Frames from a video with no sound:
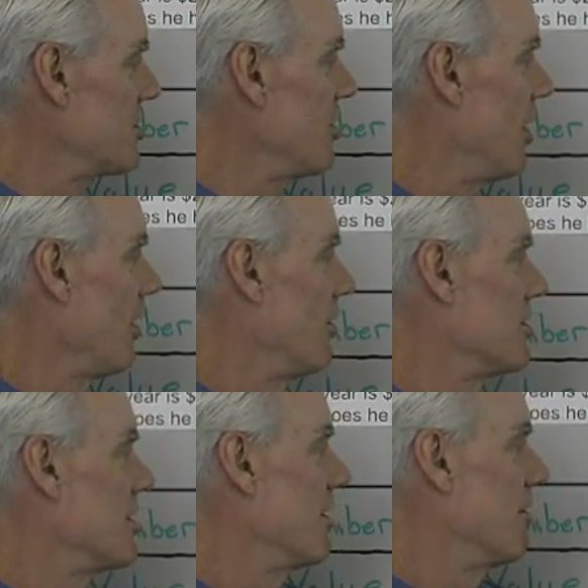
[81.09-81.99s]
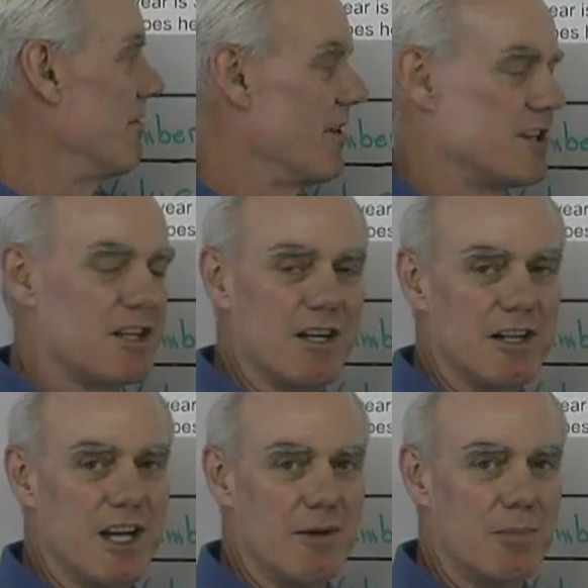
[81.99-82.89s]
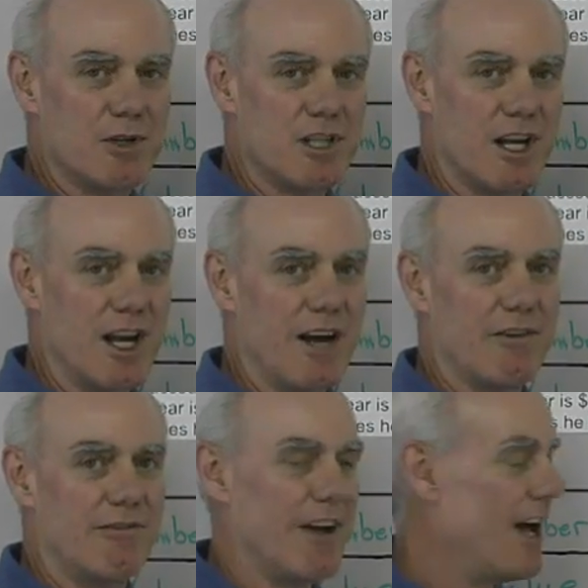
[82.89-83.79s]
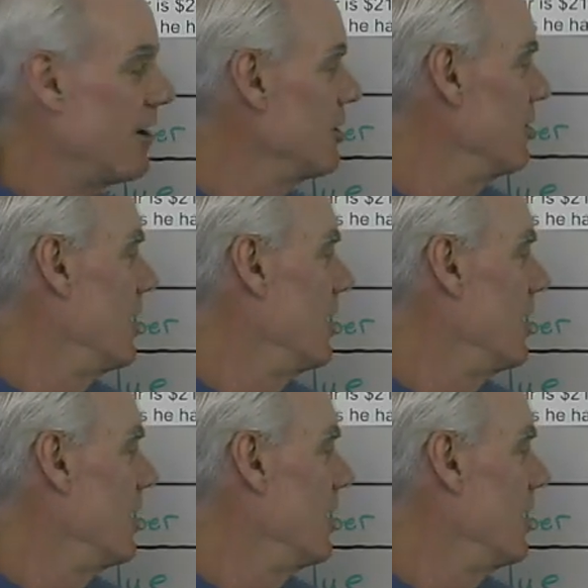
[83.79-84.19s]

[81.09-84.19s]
dollars that are invested at 10% have a value